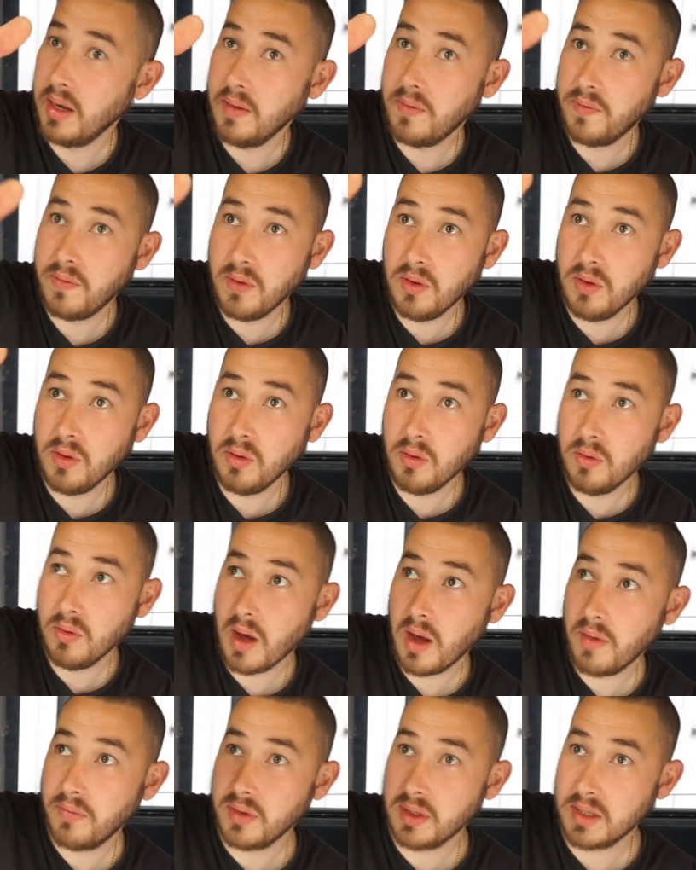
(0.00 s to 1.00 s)
if you
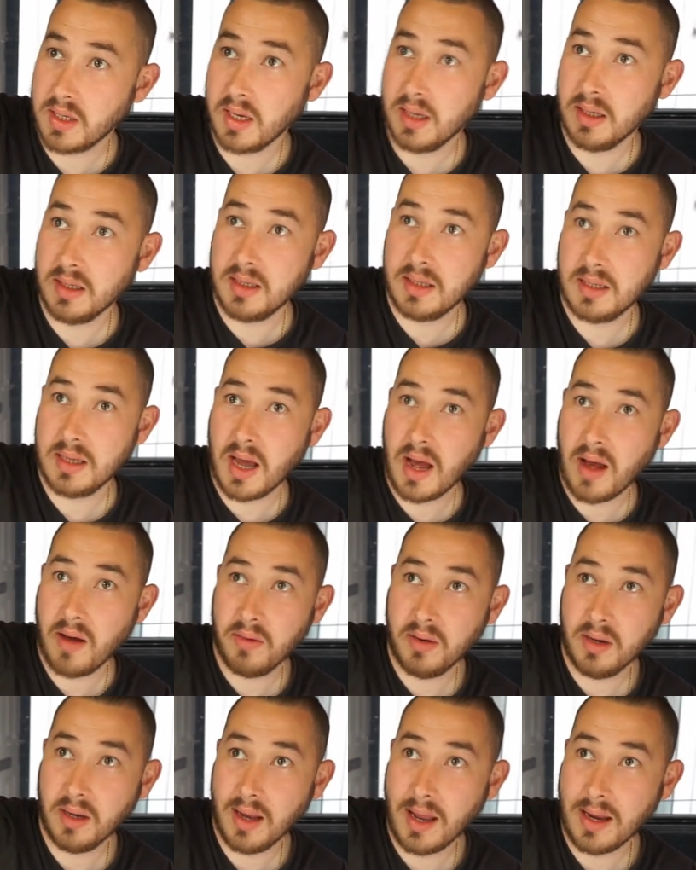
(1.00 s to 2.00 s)
have the sides
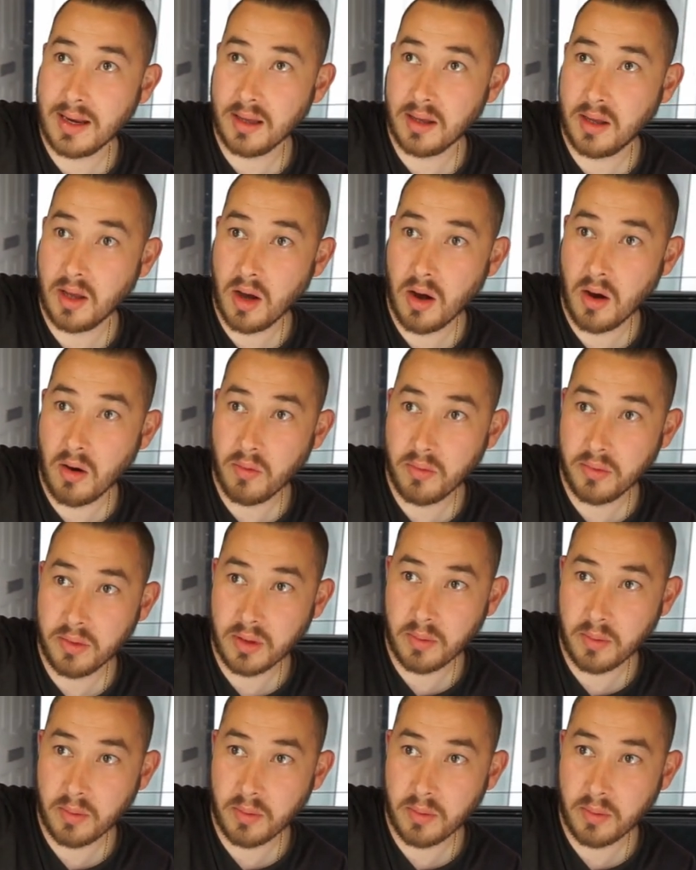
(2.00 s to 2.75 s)
down and let it go,